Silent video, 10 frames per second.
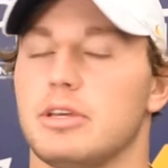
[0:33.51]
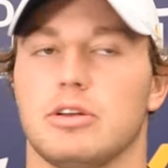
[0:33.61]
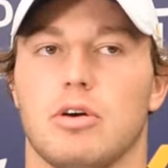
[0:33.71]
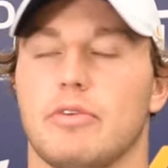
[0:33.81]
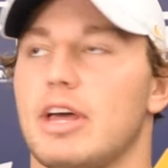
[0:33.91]

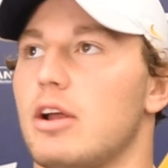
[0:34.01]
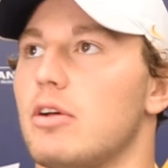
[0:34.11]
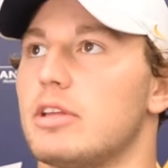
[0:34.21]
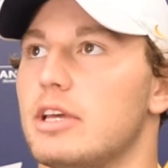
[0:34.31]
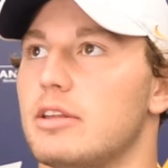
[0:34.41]
That
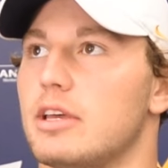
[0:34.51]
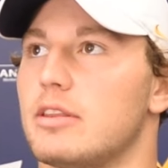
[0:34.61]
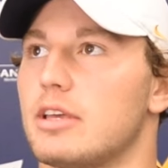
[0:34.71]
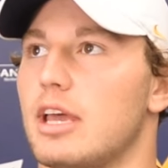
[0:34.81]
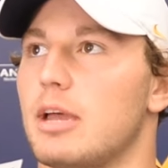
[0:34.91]
early
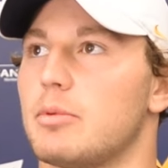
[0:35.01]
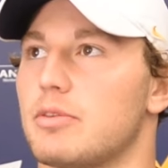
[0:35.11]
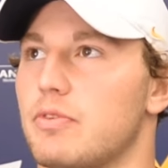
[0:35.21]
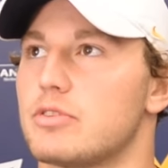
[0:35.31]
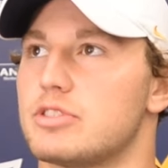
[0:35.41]
in the game,
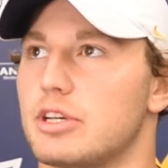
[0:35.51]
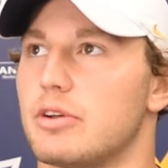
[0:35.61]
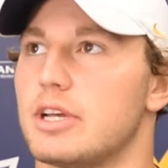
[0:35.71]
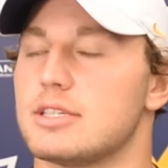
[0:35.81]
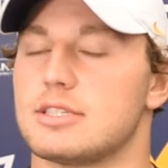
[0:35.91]
the first
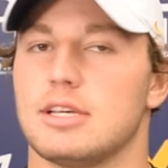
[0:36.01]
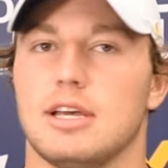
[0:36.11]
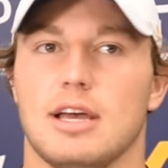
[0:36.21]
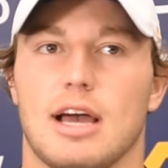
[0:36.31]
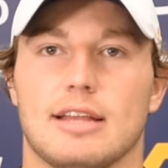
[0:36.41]
series,
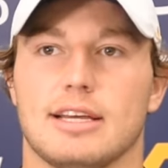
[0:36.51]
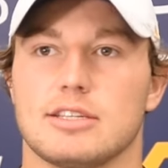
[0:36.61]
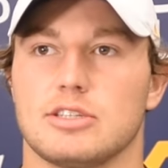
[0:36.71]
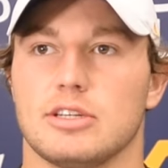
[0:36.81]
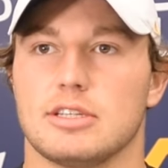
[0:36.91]
I think
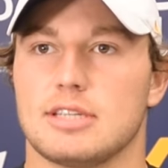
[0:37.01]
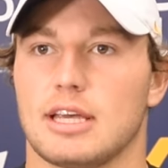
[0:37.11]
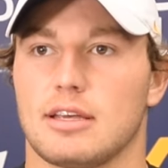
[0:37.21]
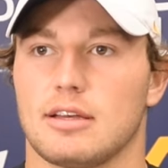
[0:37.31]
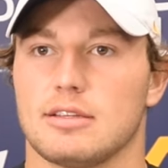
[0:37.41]
it's good
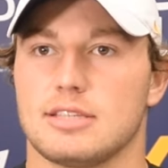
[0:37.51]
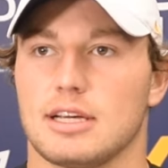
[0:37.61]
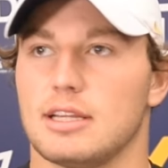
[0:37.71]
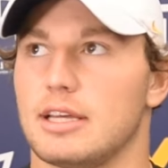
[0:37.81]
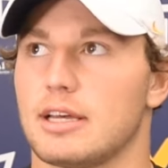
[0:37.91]
to
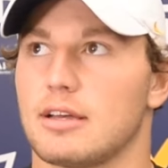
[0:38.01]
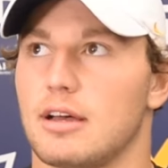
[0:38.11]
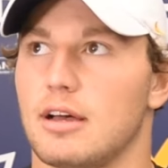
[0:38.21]
take a lick.